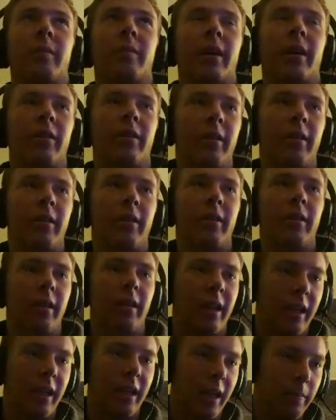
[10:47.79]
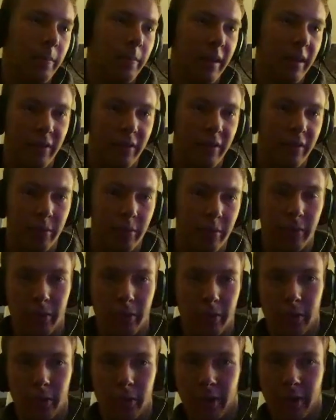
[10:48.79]
about eating like beef
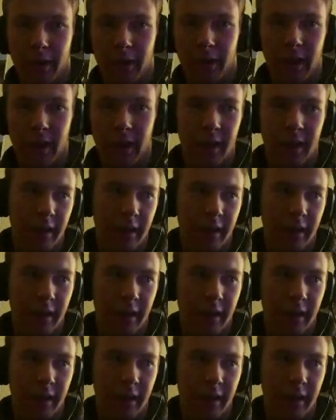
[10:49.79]
before.